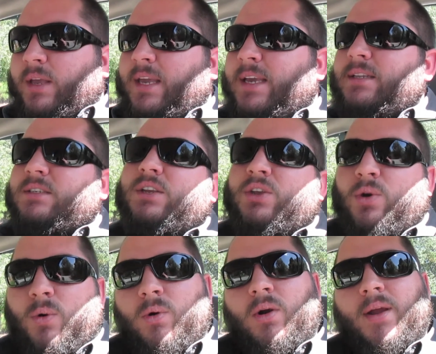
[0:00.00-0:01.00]
get
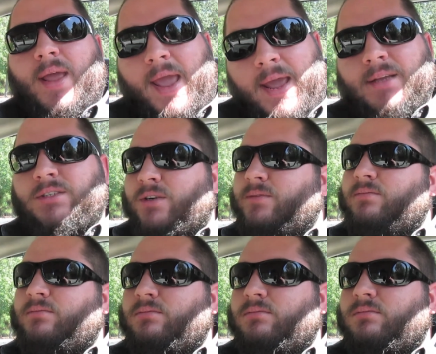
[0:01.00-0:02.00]
your answer.
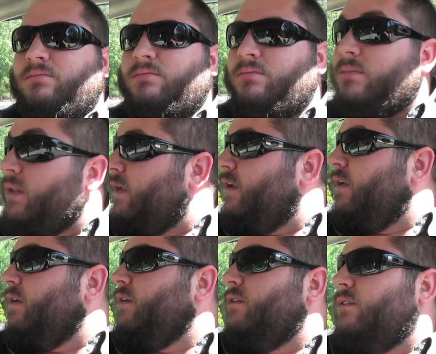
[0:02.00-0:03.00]

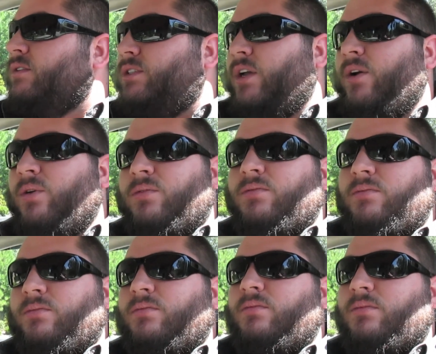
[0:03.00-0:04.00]
So,
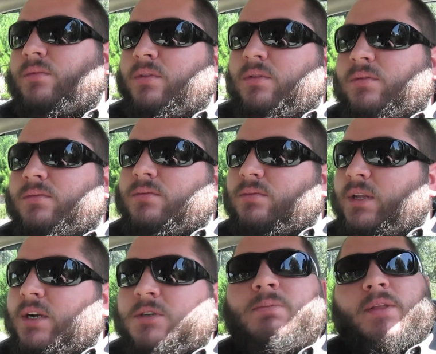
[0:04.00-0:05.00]

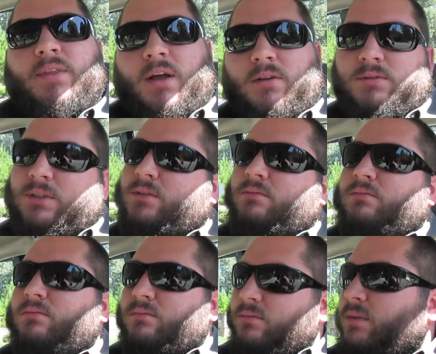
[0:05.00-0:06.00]
there's my thoughts.
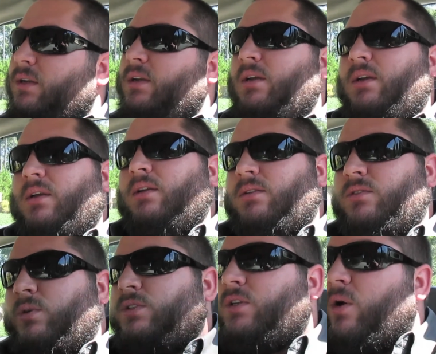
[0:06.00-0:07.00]
That's what's